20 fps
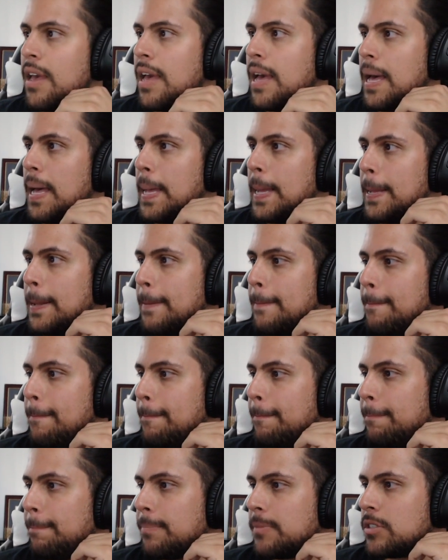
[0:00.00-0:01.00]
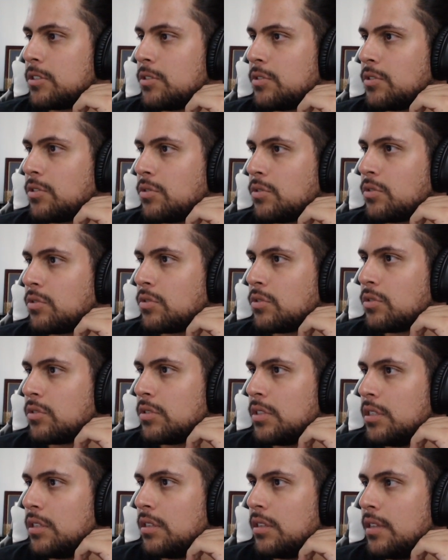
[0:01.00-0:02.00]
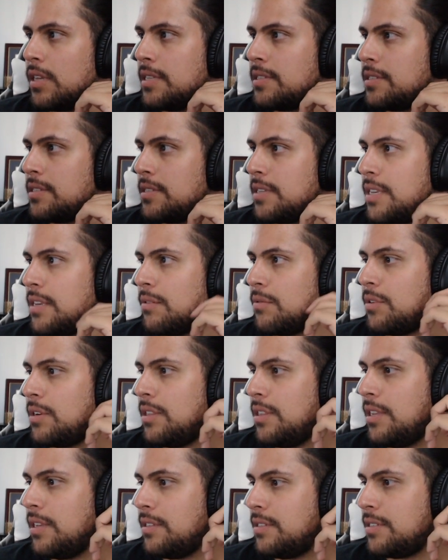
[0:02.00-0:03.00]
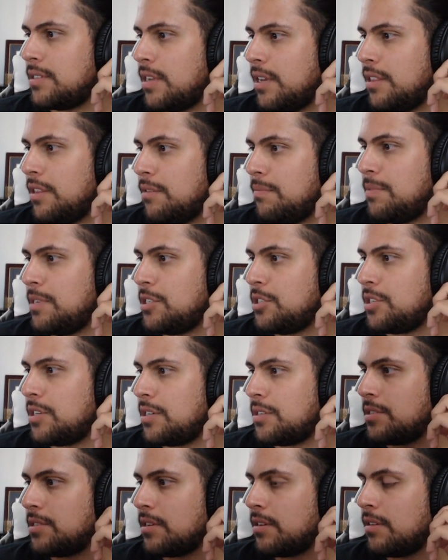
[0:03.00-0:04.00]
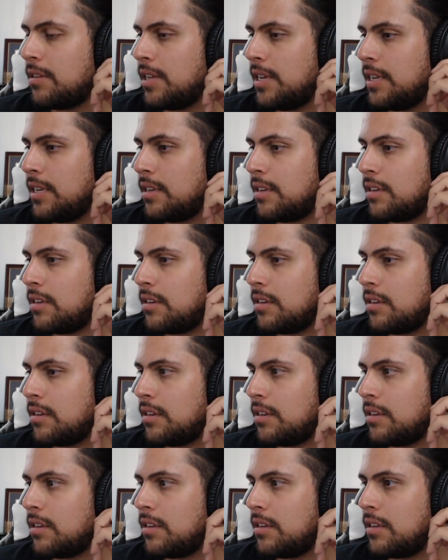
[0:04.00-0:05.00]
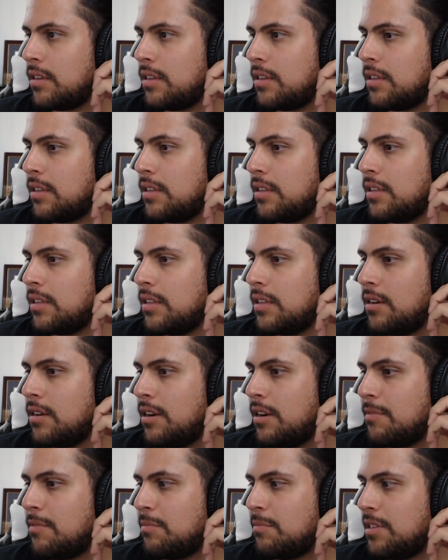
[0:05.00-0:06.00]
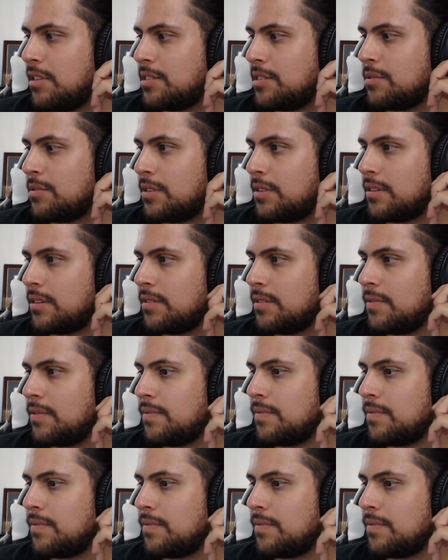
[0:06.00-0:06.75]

Um, let's see, what do these other PGRs look like? I remember this one.